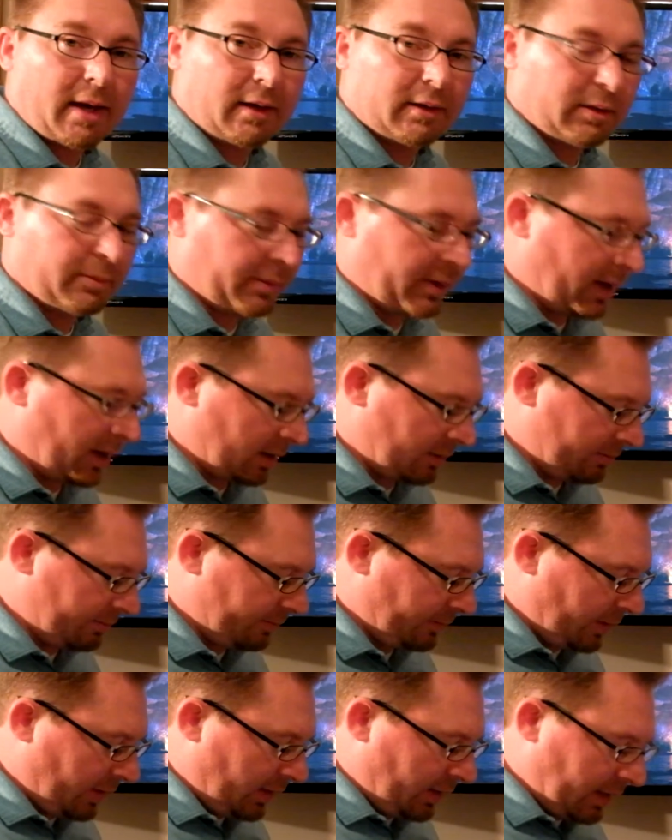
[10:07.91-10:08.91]
at the bottom,
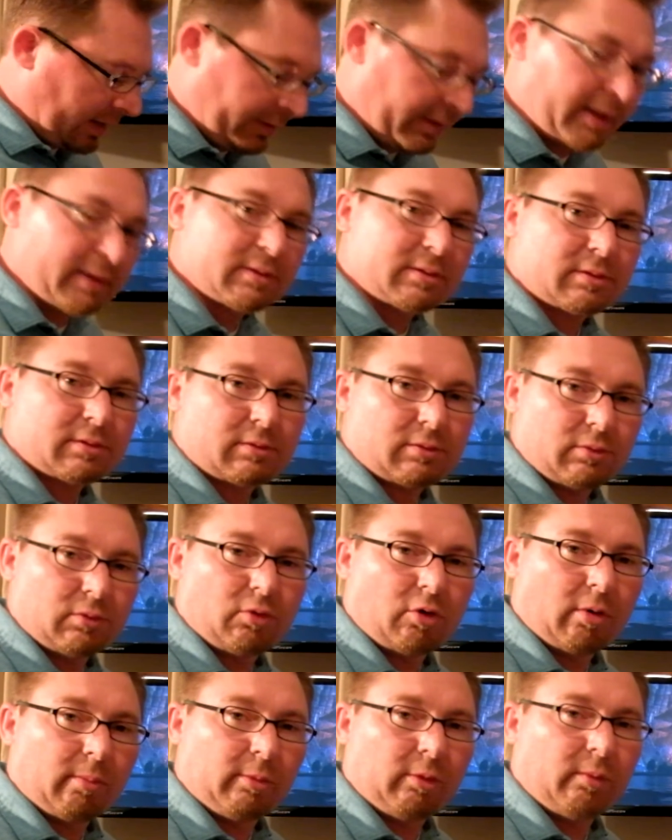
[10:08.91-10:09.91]
and that's
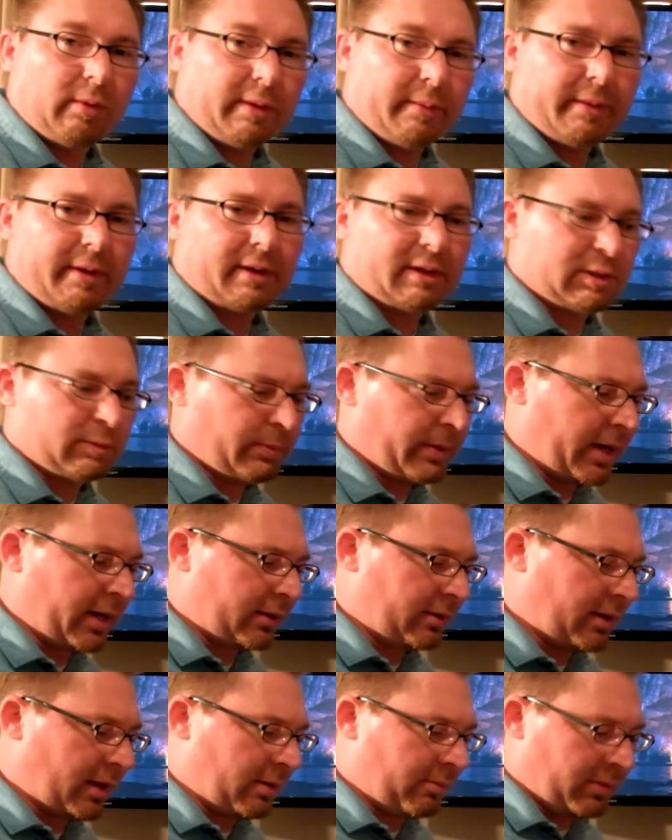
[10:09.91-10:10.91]
normal. We would expect
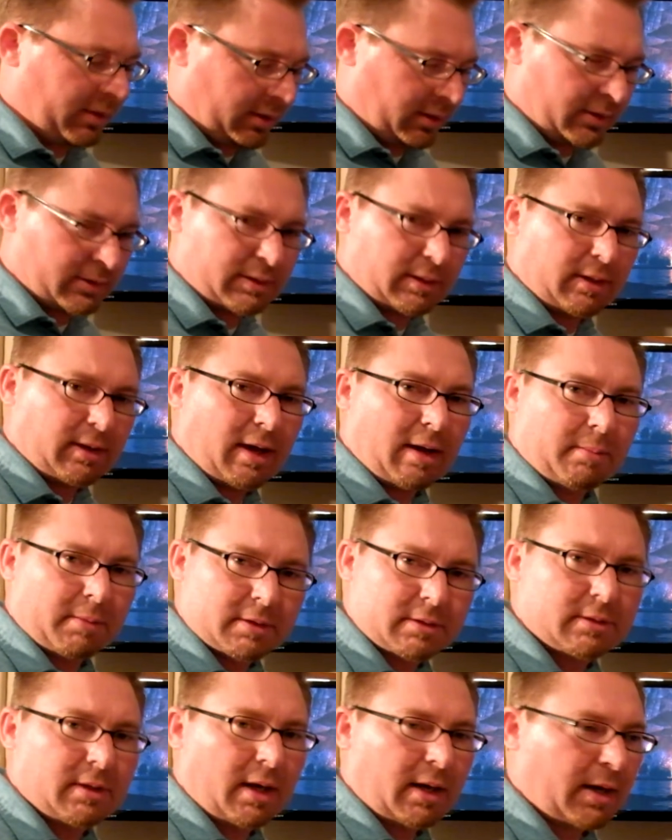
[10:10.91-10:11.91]
that because the camera
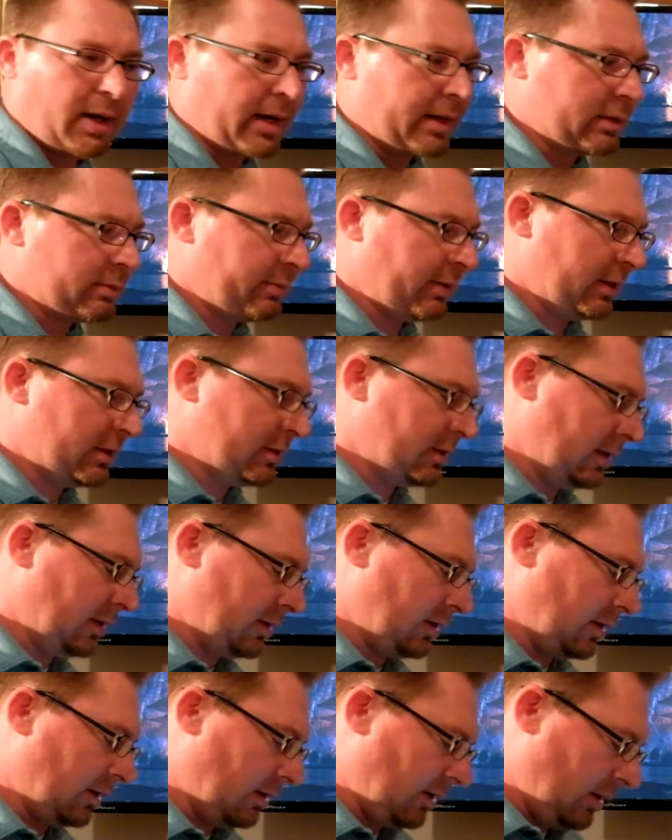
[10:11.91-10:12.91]
is not high-speed syncing.